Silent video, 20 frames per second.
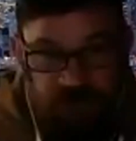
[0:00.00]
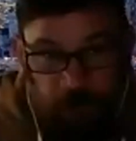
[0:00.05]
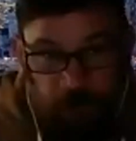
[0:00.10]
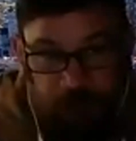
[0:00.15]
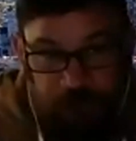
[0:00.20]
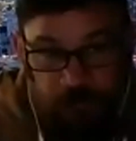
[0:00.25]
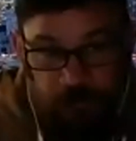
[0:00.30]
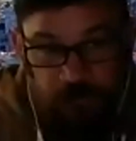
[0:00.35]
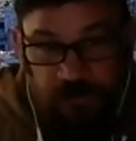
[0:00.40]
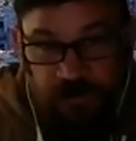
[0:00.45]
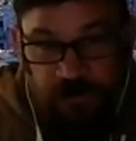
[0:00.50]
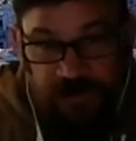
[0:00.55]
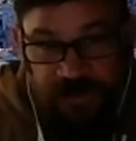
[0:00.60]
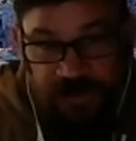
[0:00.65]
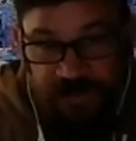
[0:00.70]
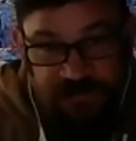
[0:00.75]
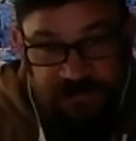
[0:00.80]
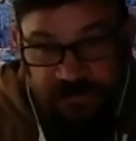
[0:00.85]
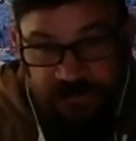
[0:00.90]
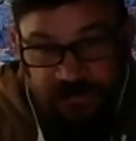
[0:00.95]
to
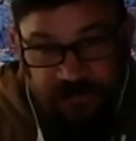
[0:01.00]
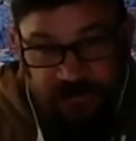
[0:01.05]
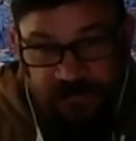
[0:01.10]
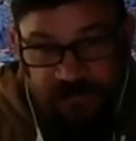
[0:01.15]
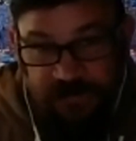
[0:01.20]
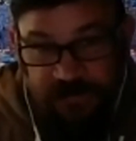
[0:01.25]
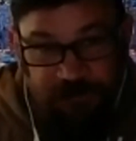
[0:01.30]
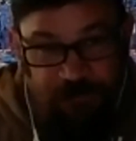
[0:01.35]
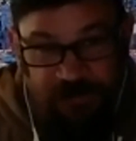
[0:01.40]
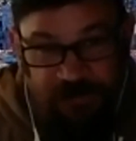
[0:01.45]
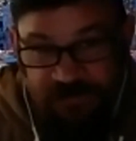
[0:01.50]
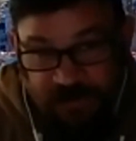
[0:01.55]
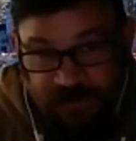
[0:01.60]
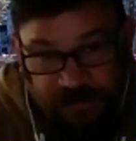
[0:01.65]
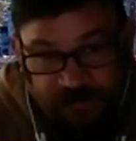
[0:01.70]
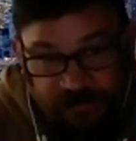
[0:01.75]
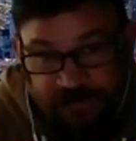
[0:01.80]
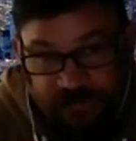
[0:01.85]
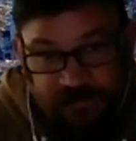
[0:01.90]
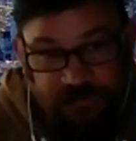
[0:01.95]
creating
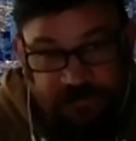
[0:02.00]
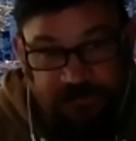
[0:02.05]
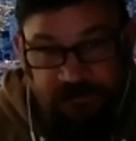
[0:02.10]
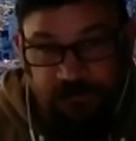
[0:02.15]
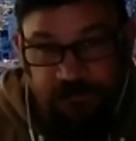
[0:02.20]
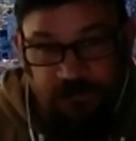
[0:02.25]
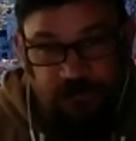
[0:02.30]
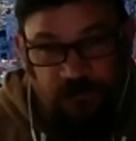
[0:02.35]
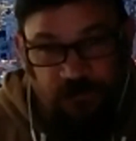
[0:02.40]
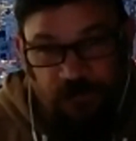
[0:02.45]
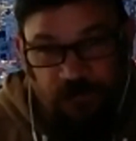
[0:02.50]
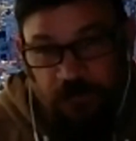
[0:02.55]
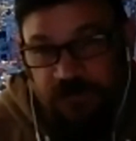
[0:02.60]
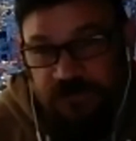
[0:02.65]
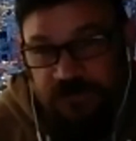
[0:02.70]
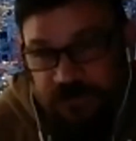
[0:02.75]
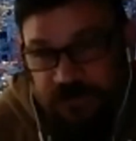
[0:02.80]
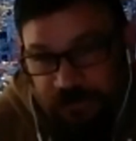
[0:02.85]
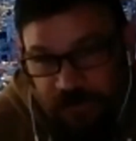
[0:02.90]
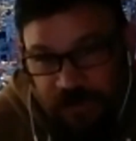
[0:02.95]
specialists. We
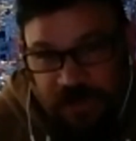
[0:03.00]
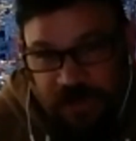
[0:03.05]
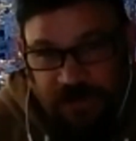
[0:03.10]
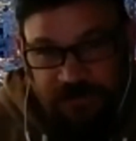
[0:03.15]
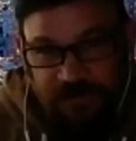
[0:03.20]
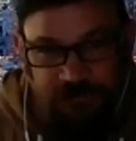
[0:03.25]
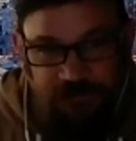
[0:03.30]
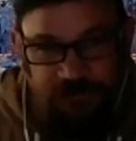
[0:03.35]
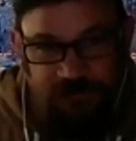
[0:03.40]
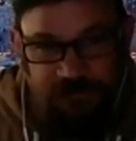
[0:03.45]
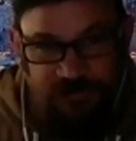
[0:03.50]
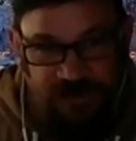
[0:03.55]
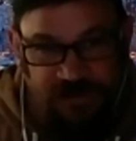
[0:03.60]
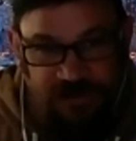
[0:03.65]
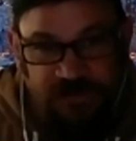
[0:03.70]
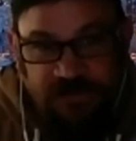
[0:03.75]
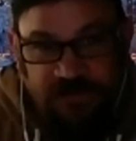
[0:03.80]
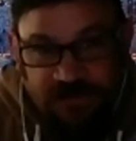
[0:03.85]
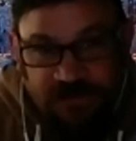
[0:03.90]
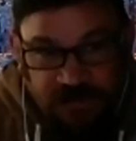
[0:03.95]
must create
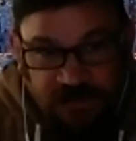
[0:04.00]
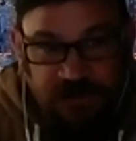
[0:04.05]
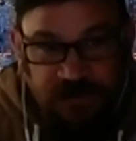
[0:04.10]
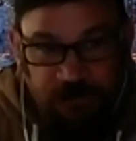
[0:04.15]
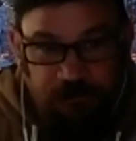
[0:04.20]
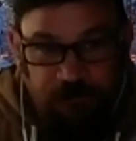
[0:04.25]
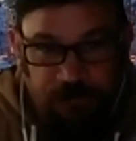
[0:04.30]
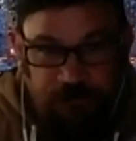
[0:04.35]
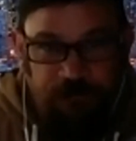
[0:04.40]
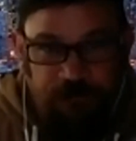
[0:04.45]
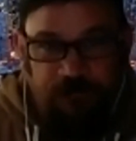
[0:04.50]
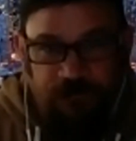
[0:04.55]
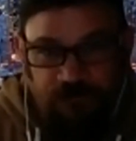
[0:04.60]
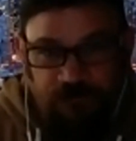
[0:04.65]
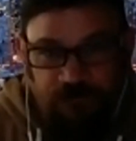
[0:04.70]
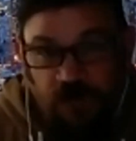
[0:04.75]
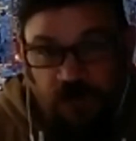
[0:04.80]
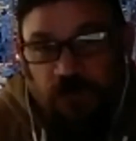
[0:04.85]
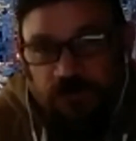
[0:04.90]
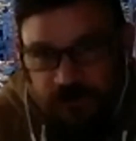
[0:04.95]
citizenship
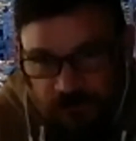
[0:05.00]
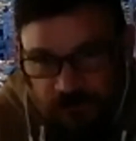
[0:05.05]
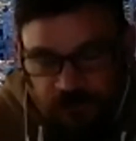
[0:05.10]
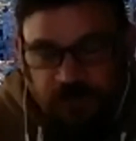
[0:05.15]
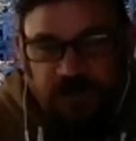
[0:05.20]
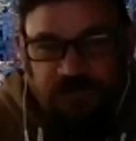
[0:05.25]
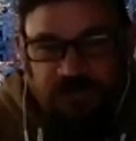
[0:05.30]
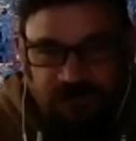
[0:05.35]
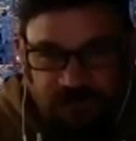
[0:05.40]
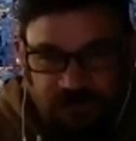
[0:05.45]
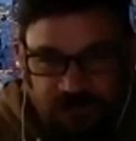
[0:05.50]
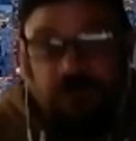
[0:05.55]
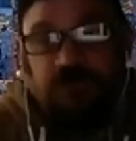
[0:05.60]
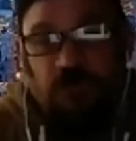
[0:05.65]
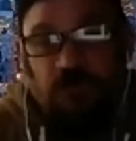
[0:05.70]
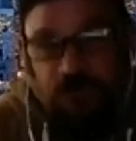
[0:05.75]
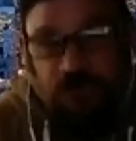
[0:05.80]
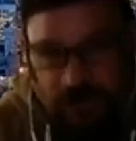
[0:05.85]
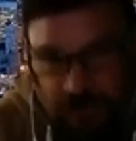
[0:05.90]
philosophical